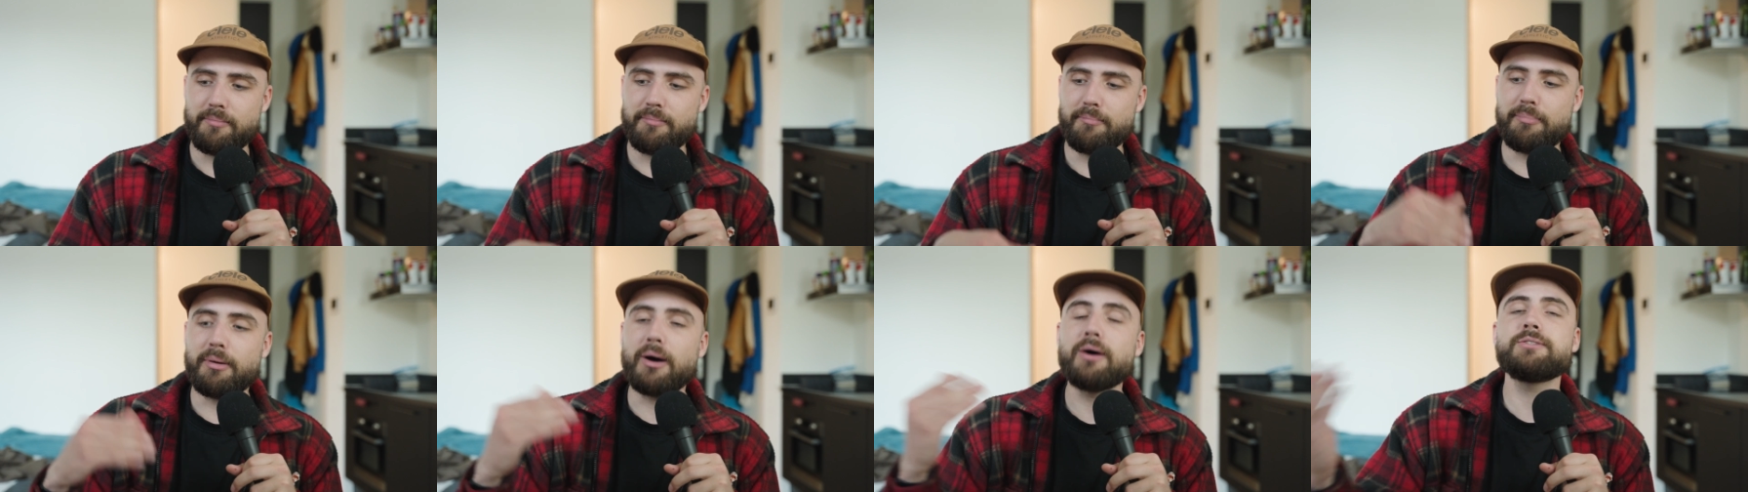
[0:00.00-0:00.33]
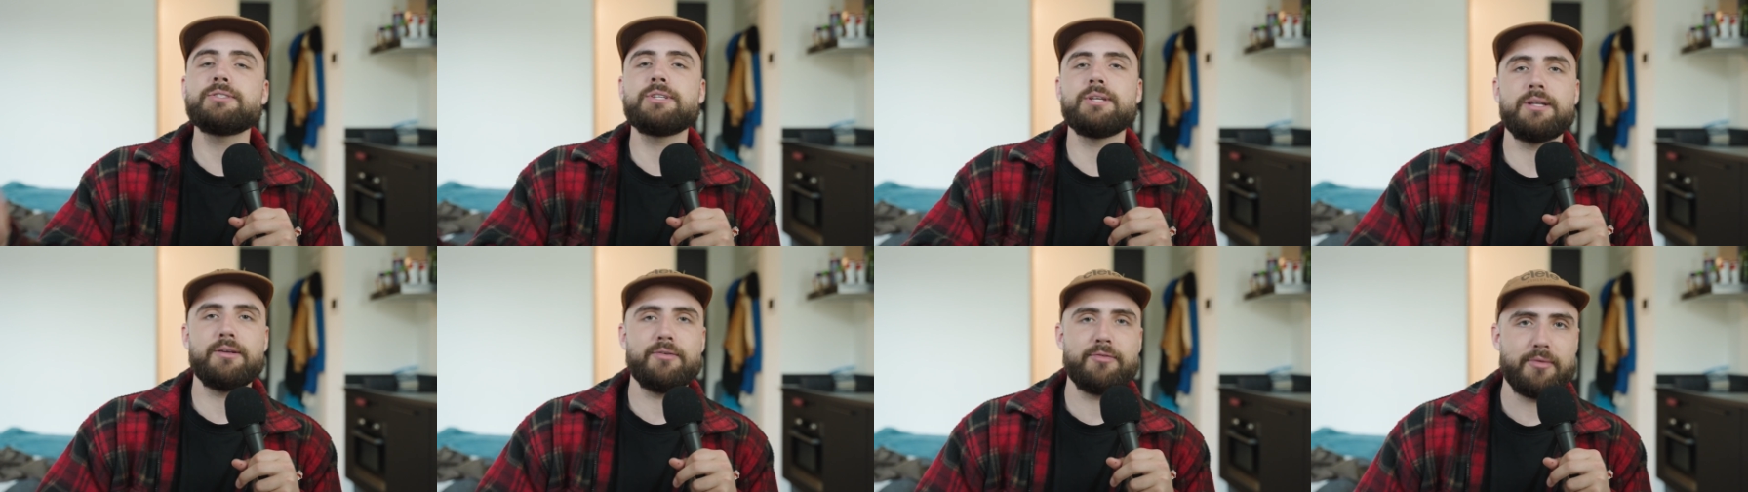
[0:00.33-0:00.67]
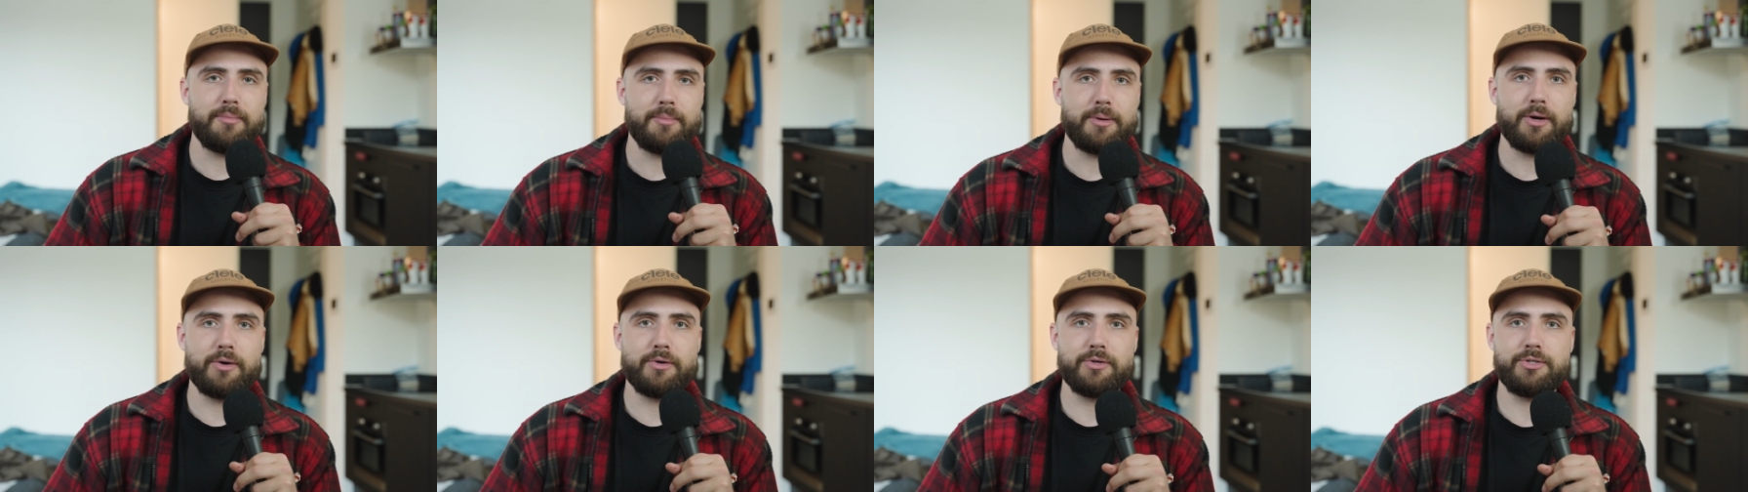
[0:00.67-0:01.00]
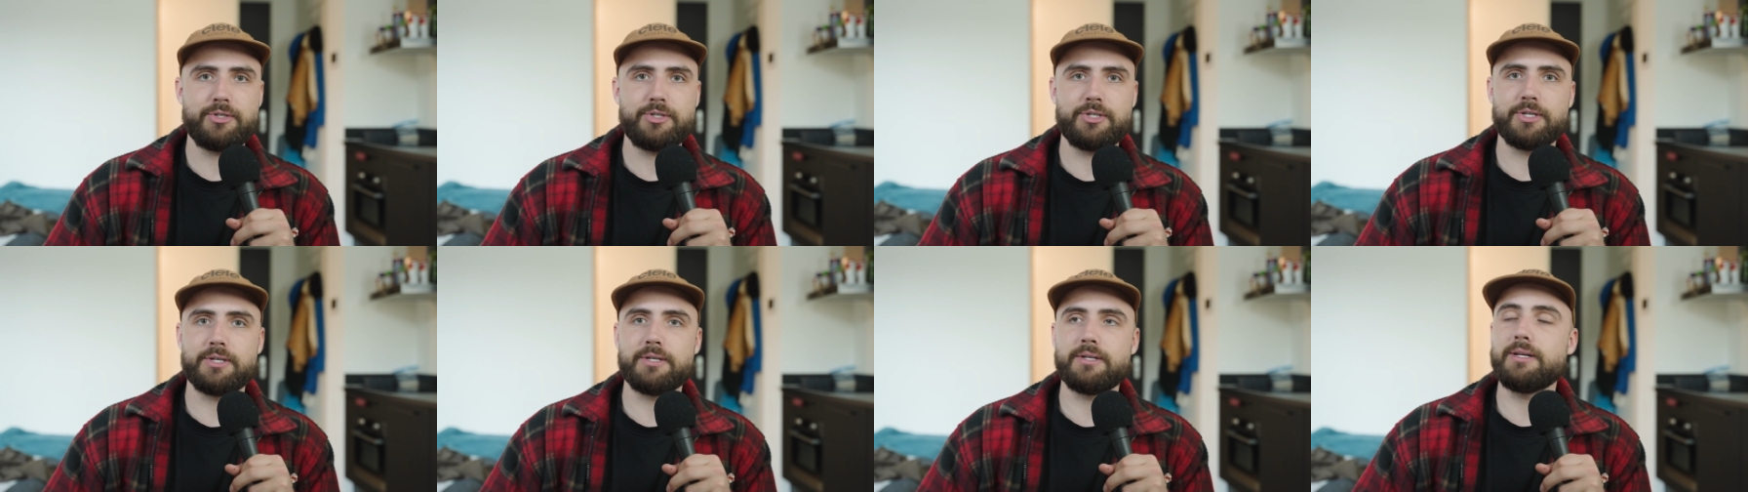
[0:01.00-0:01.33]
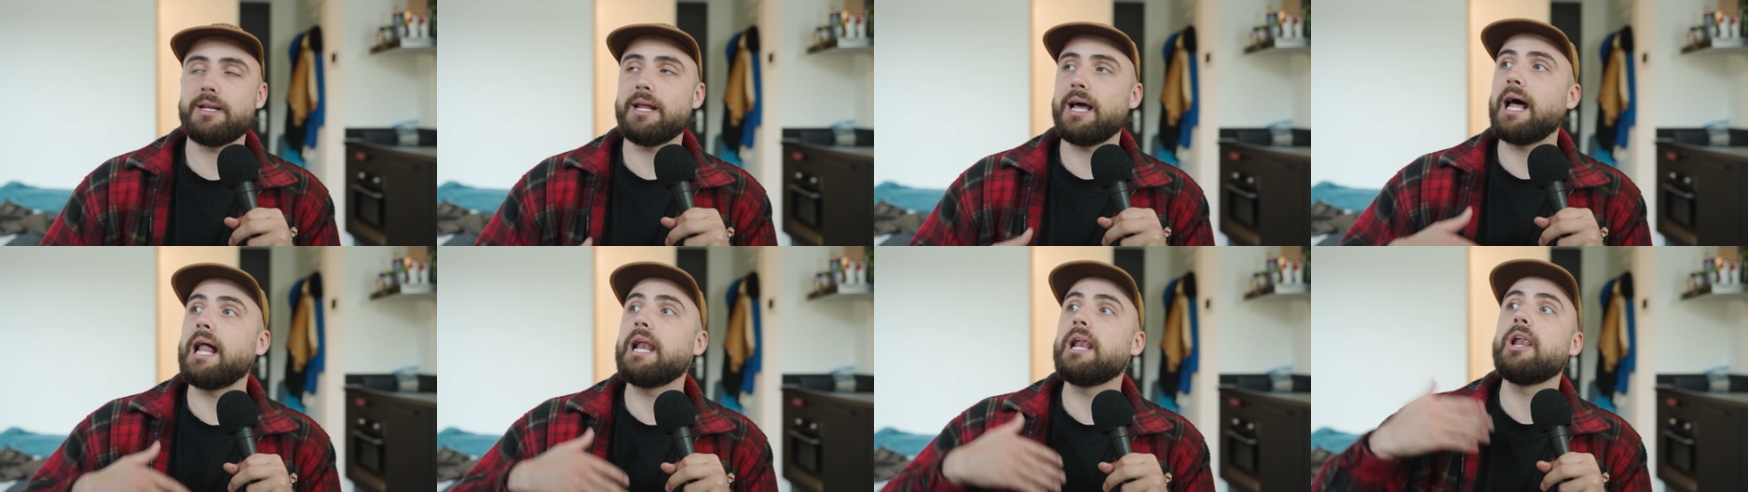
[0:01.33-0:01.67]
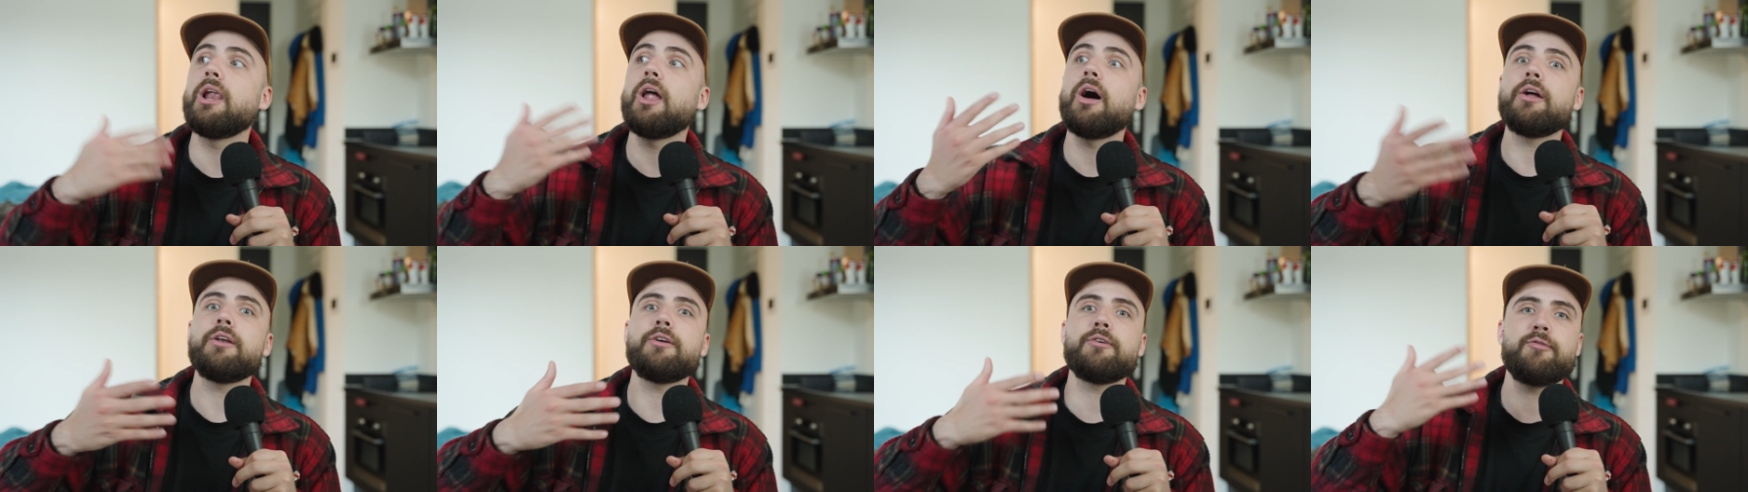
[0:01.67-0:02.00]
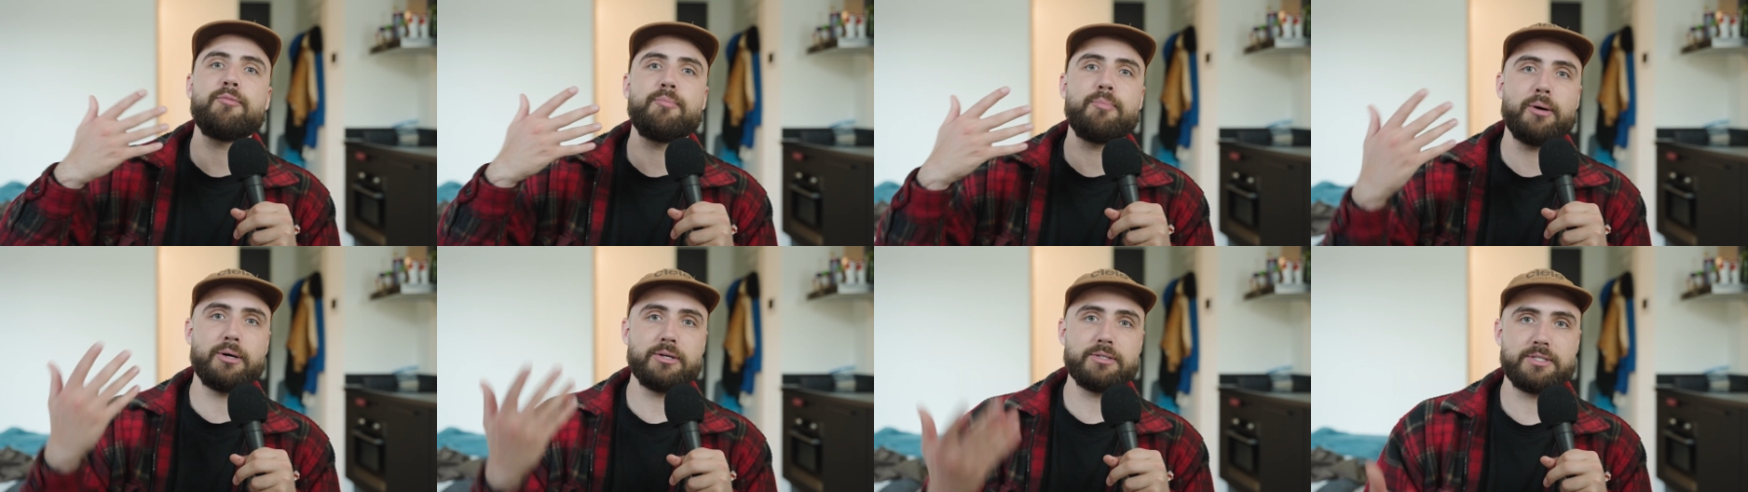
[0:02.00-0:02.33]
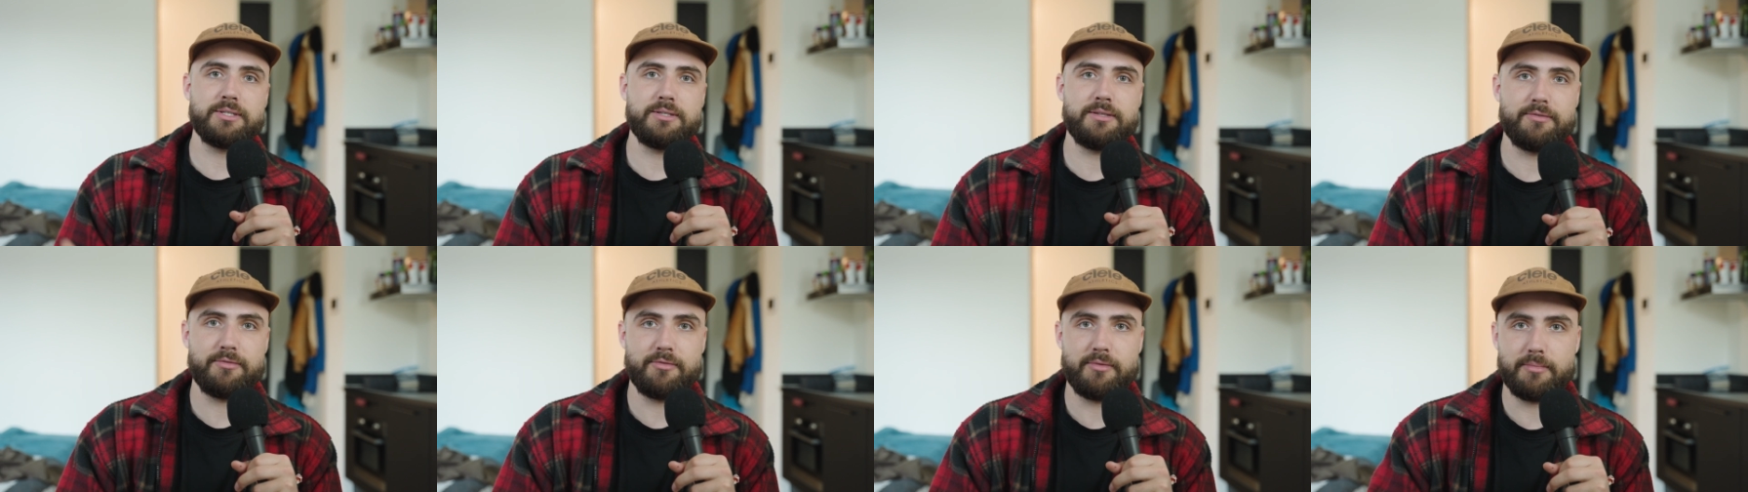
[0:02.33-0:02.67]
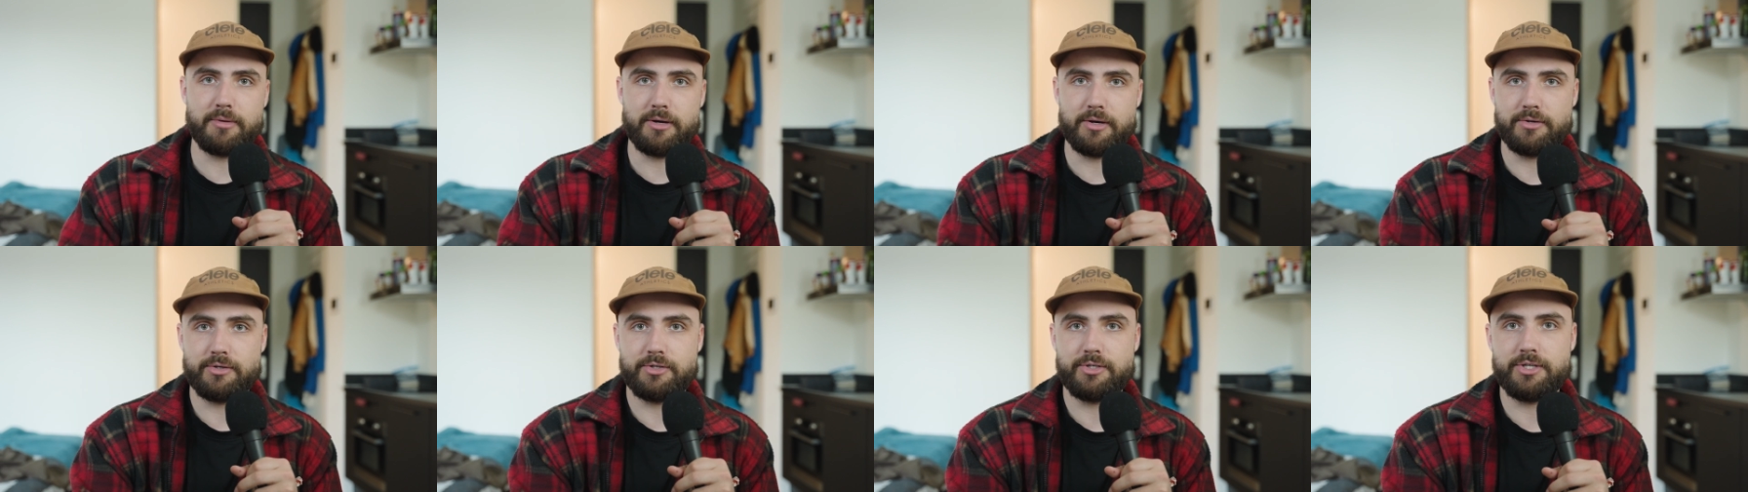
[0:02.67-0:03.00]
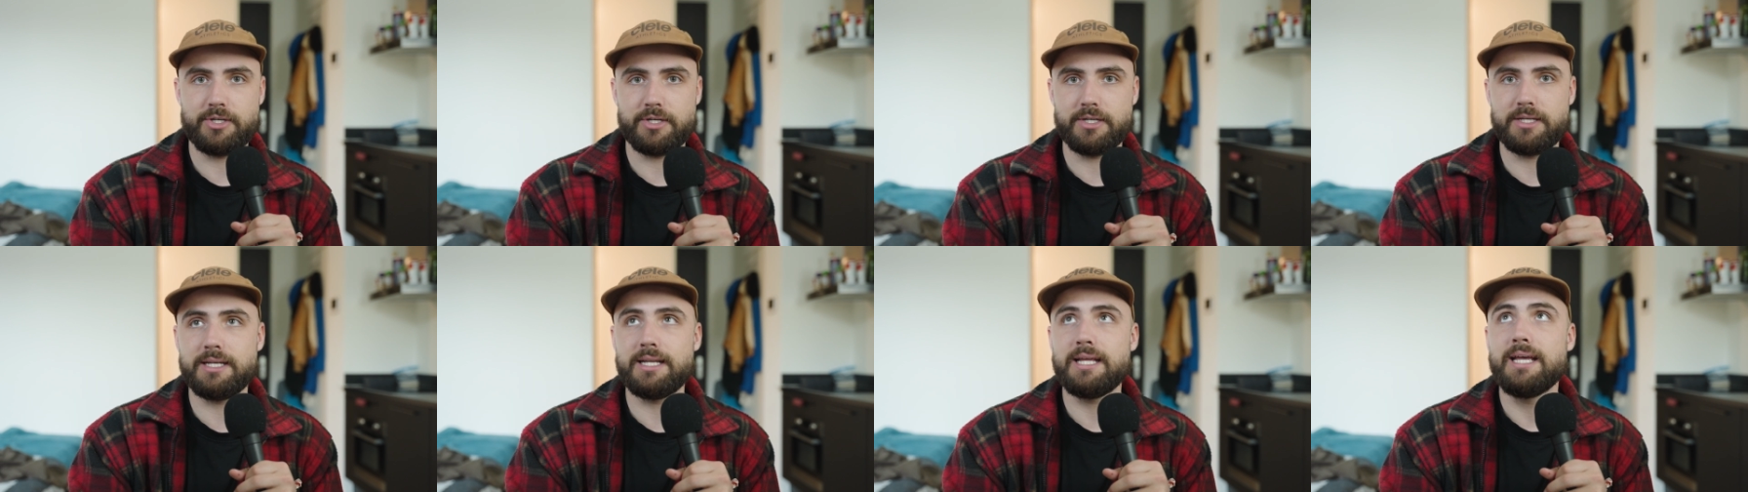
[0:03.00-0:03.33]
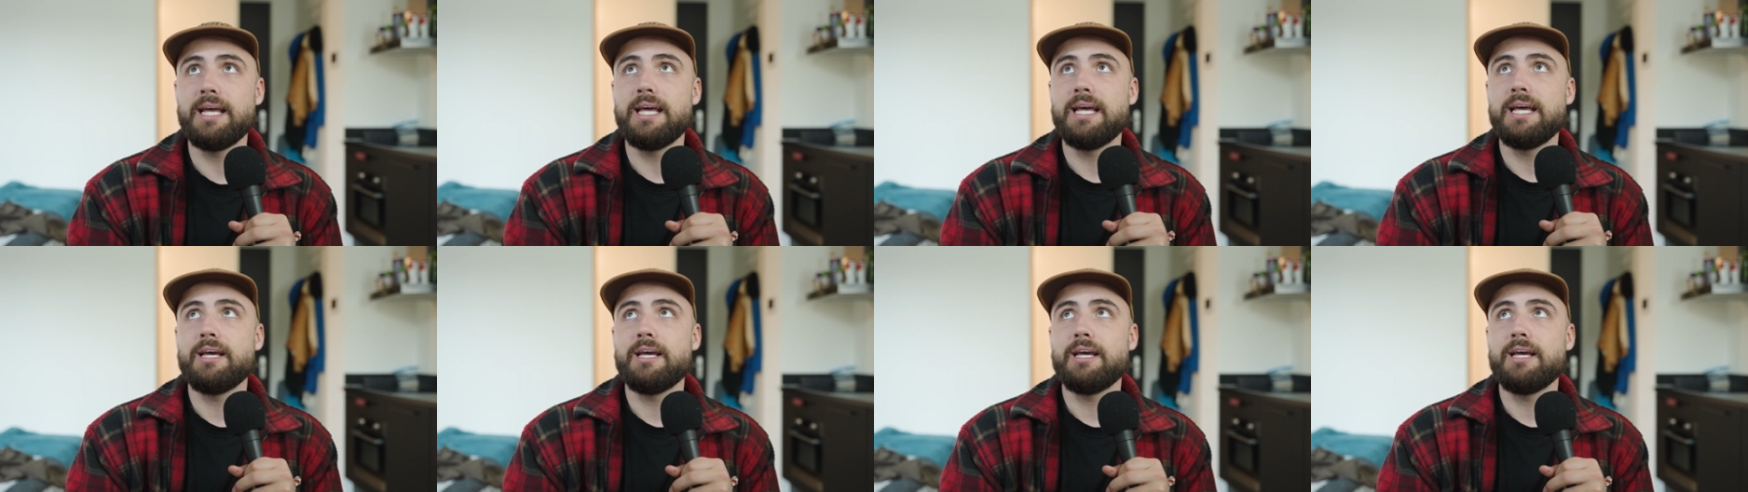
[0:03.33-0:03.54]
positive emotion, a lot of positive emotion,